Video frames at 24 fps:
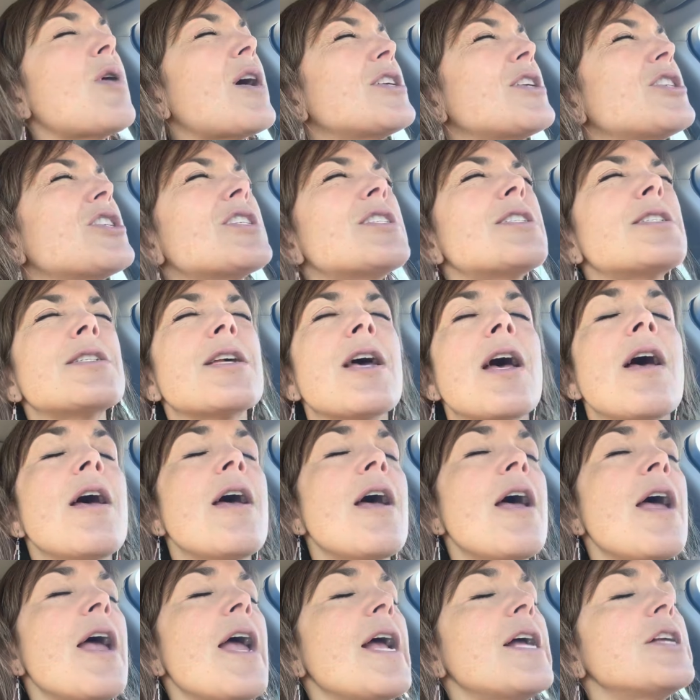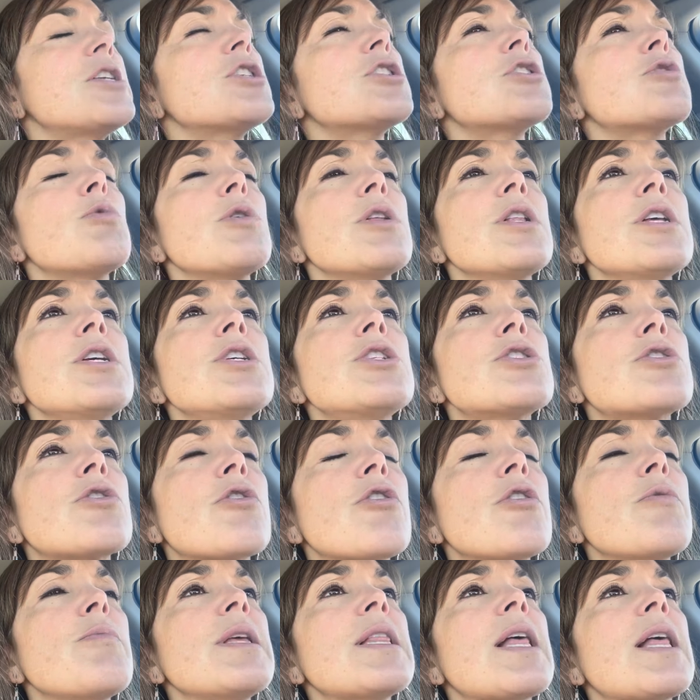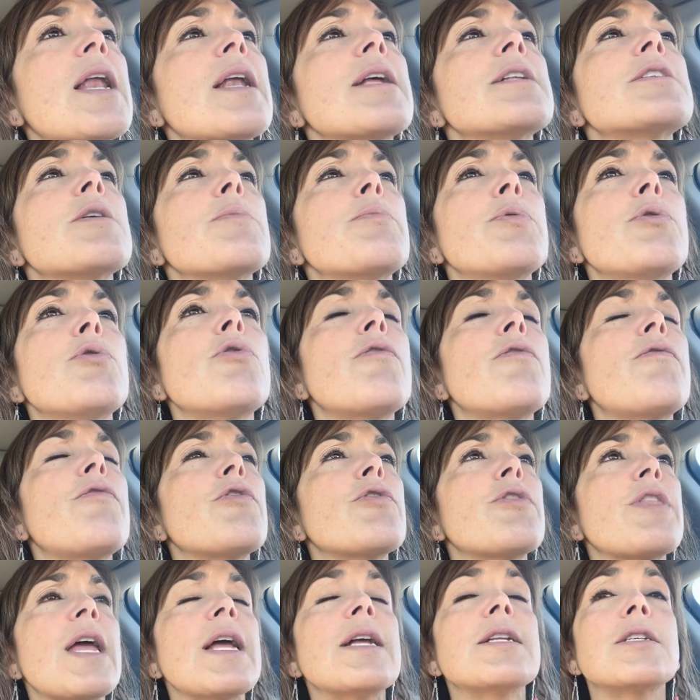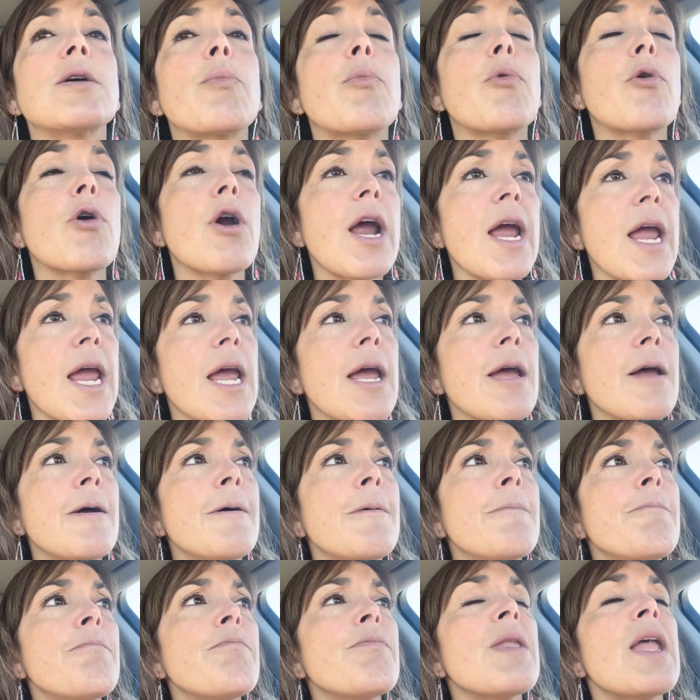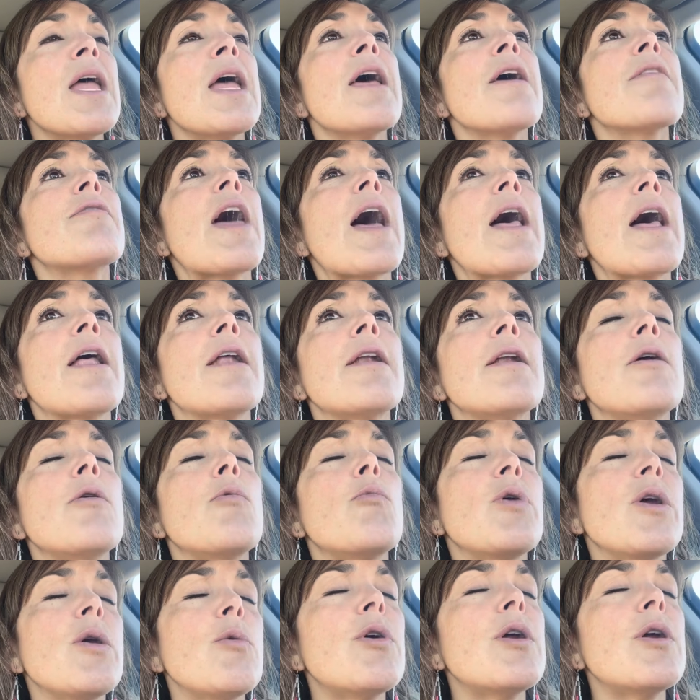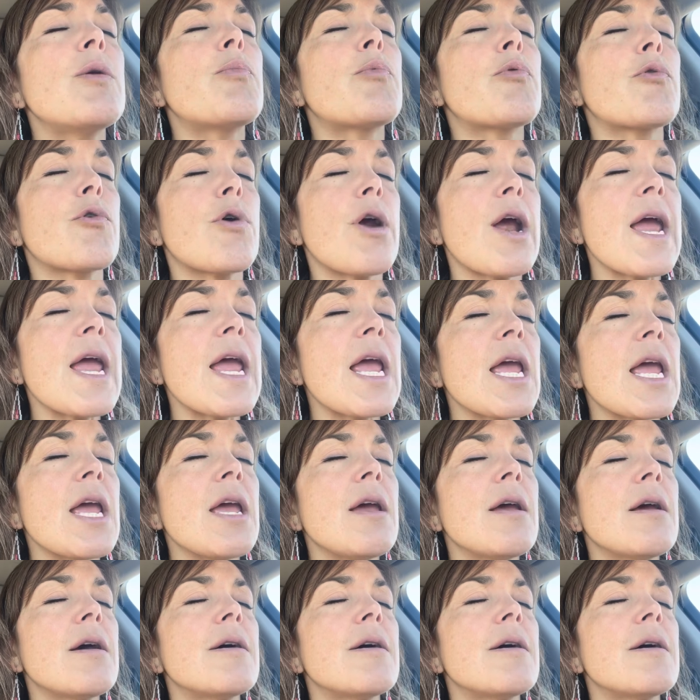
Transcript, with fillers: I just, it just really stirred me that it's a beautiful thing to pray, that we would pray.